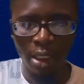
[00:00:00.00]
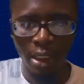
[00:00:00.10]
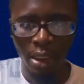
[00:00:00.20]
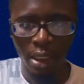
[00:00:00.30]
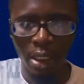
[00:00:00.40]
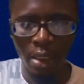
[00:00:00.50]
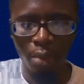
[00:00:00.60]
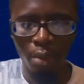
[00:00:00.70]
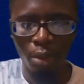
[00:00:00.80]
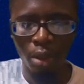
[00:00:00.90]
H is directly
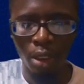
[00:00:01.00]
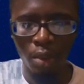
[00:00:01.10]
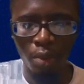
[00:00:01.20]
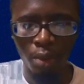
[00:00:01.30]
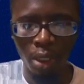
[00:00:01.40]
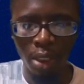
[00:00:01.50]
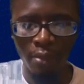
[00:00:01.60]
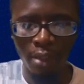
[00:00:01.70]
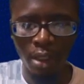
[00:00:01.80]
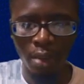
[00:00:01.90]
proportional to p and
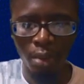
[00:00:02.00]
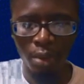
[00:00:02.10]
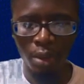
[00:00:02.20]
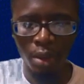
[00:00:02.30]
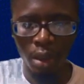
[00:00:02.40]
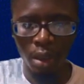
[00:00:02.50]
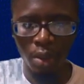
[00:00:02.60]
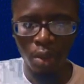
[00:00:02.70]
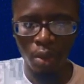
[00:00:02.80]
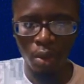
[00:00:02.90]
inversely
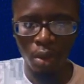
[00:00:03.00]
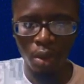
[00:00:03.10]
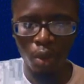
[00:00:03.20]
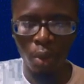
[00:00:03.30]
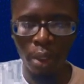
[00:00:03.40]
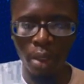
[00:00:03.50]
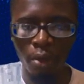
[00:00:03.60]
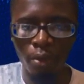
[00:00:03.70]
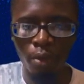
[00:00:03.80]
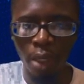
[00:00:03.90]
proportional to the square
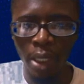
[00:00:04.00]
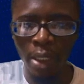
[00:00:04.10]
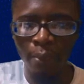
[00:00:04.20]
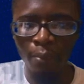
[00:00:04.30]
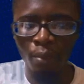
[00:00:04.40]
of y.